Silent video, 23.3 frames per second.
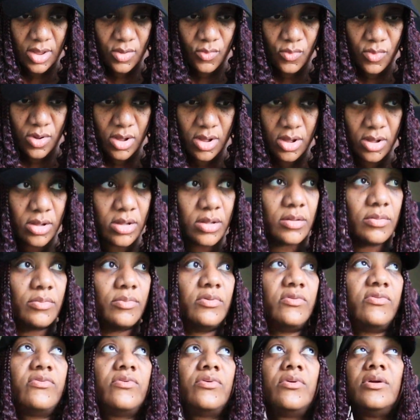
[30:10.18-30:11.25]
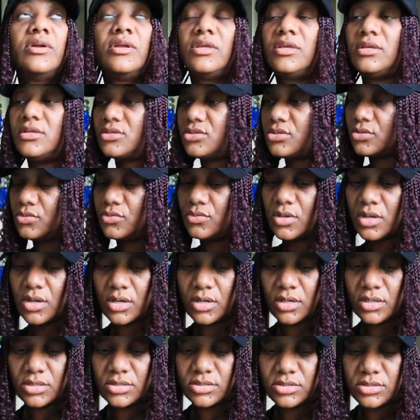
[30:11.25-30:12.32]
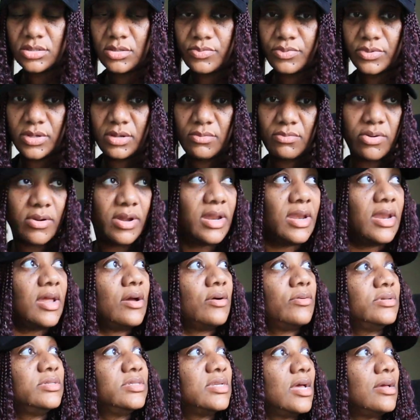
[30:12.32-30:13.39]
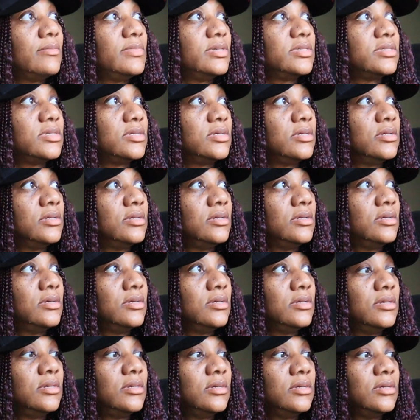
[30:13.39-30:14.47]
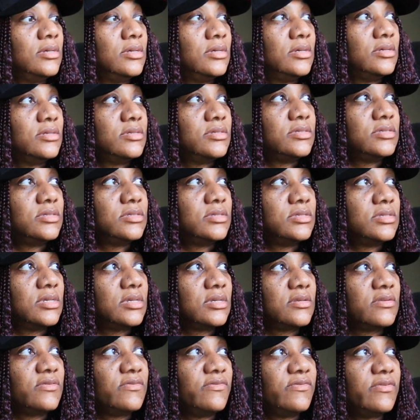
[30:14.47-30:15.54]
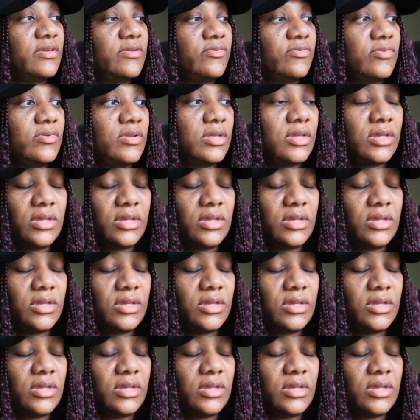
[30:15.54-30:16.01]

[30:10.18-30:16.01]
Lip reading: Try to take the night walk before it gets too dark. It's still pretty bright out. What time is it? 6:50.